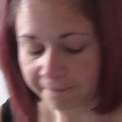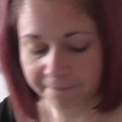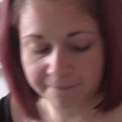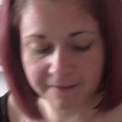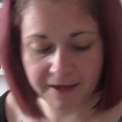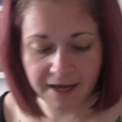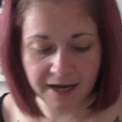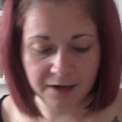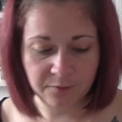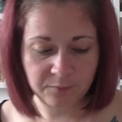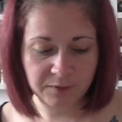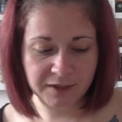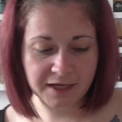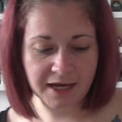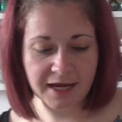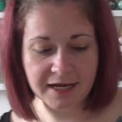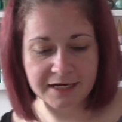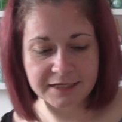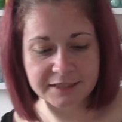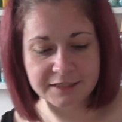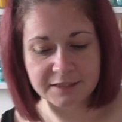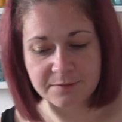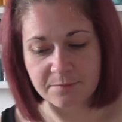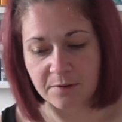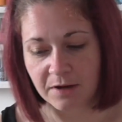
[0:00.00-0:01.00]
Then we get
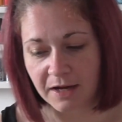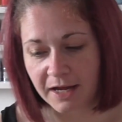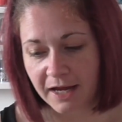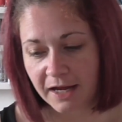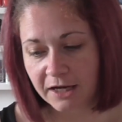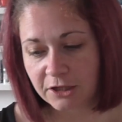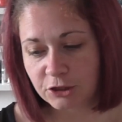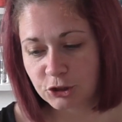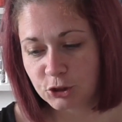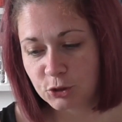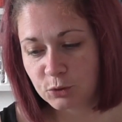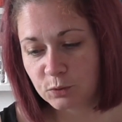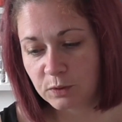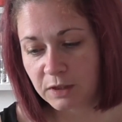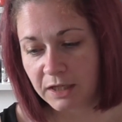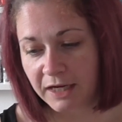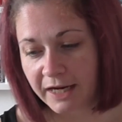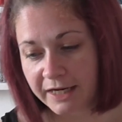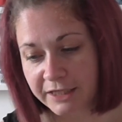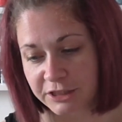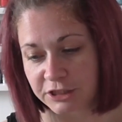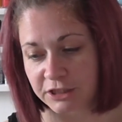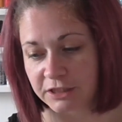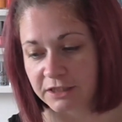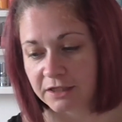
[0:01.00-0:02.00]
into my actual
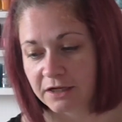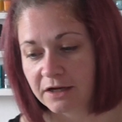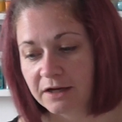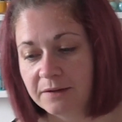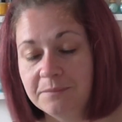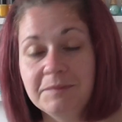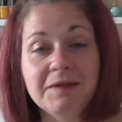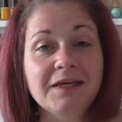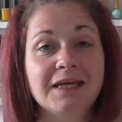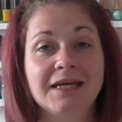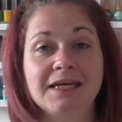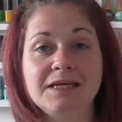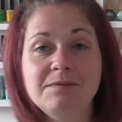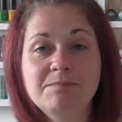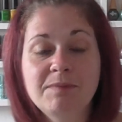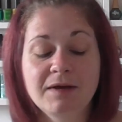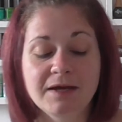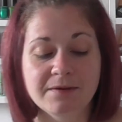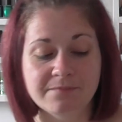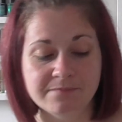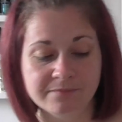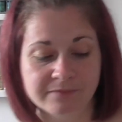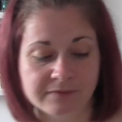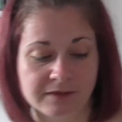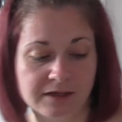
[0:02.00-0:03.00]
collection that I'm
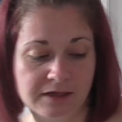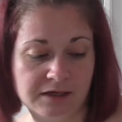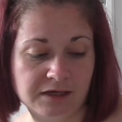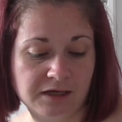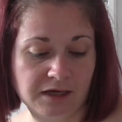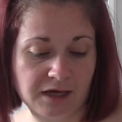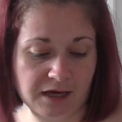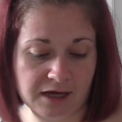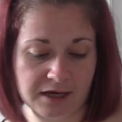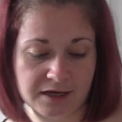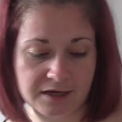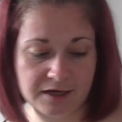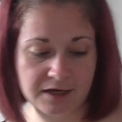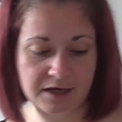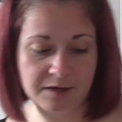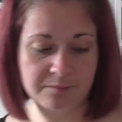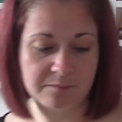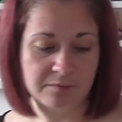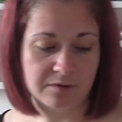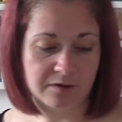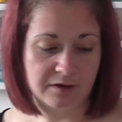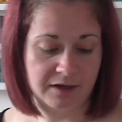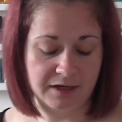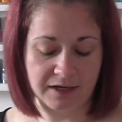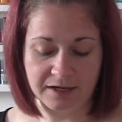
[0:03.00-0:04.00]
keeping.
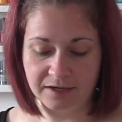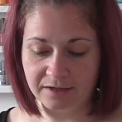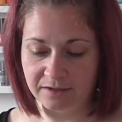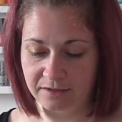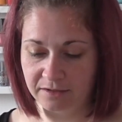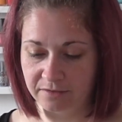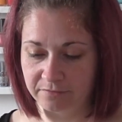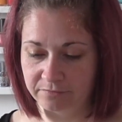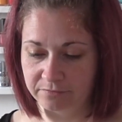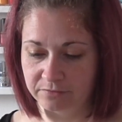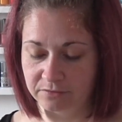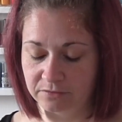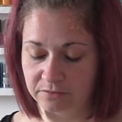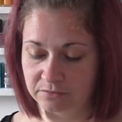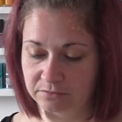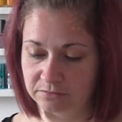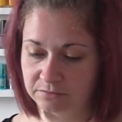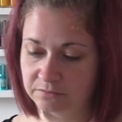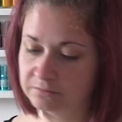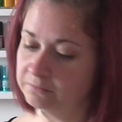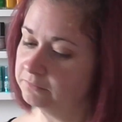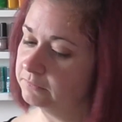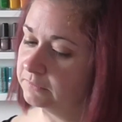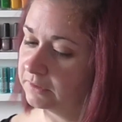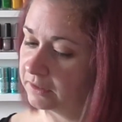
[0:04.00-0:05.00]
I have,
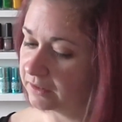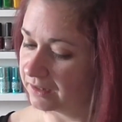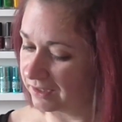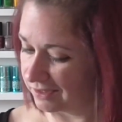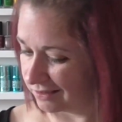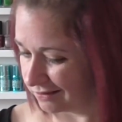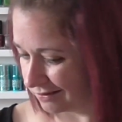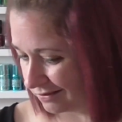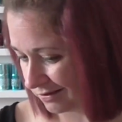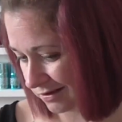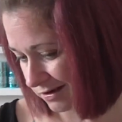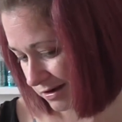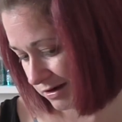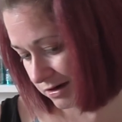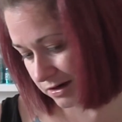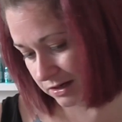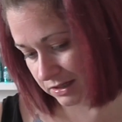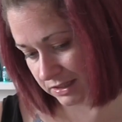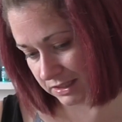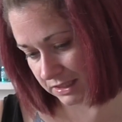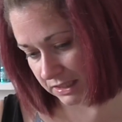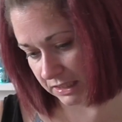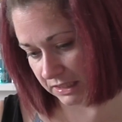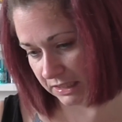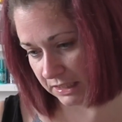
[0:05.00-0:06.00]
I think,
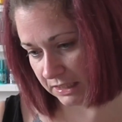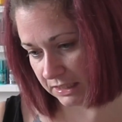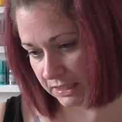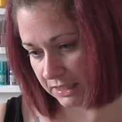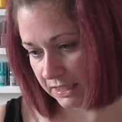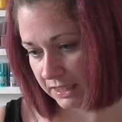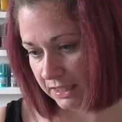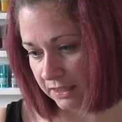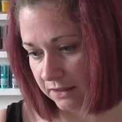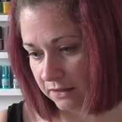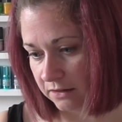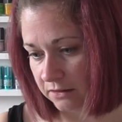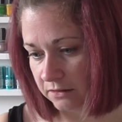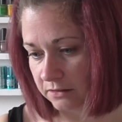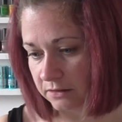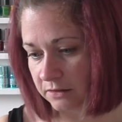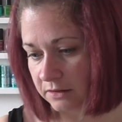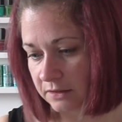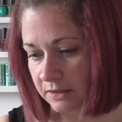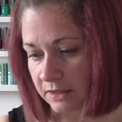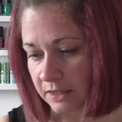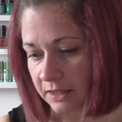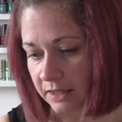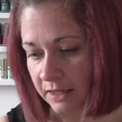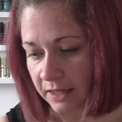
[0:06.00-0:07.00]
13 here.
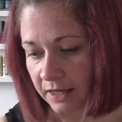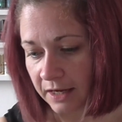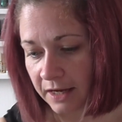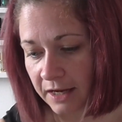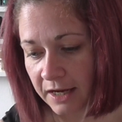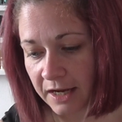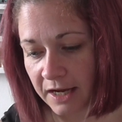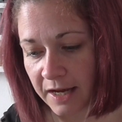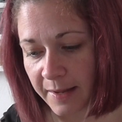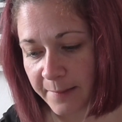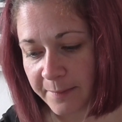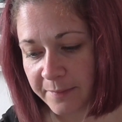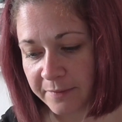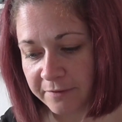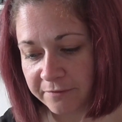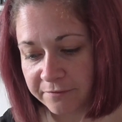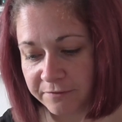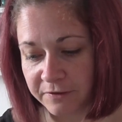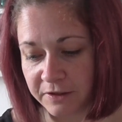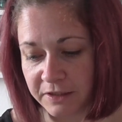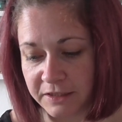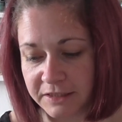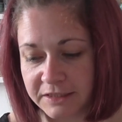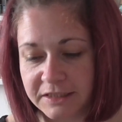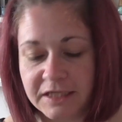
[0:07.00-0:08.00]

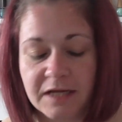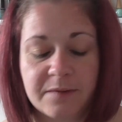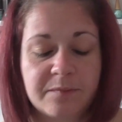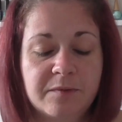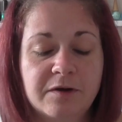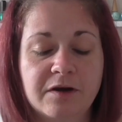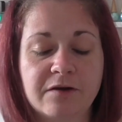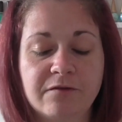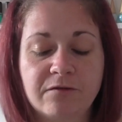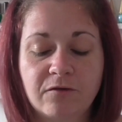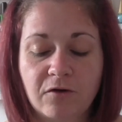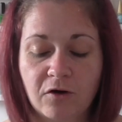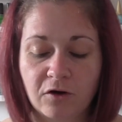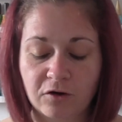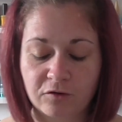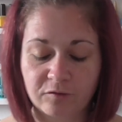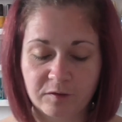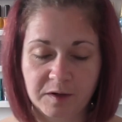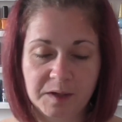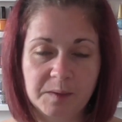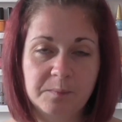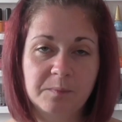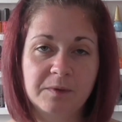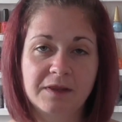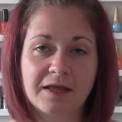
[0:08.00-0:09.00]
First up I've got
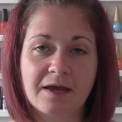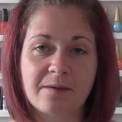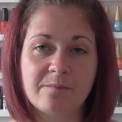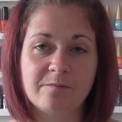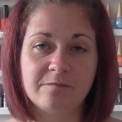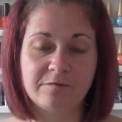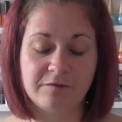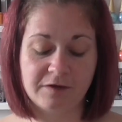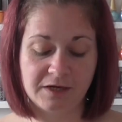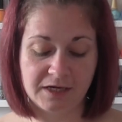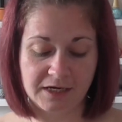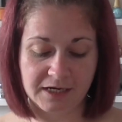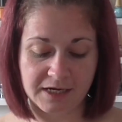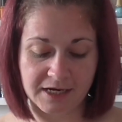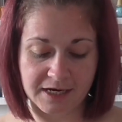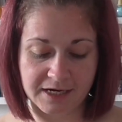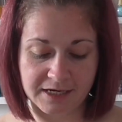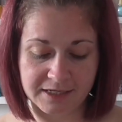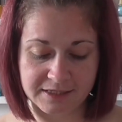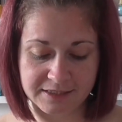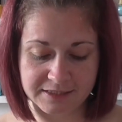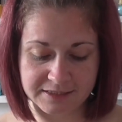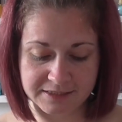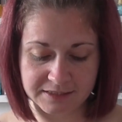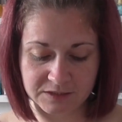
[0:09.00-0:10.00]
Green with Envy,
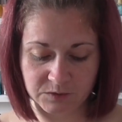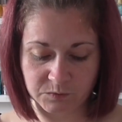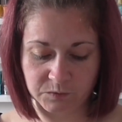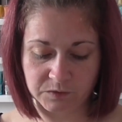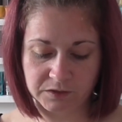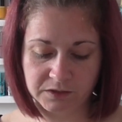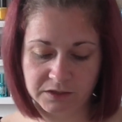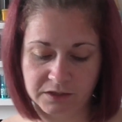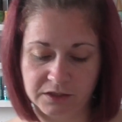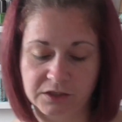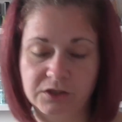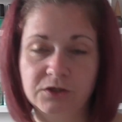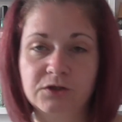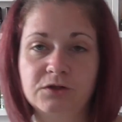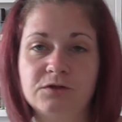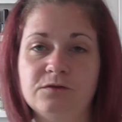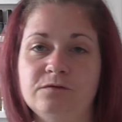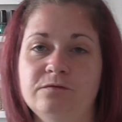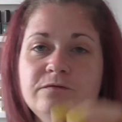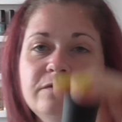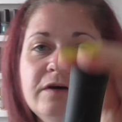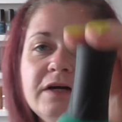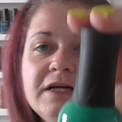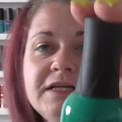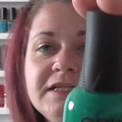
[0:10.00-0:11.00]
and this is one that I
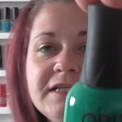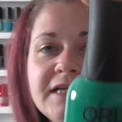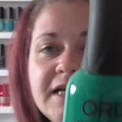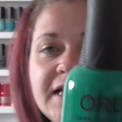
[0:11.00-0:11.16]
couldn't find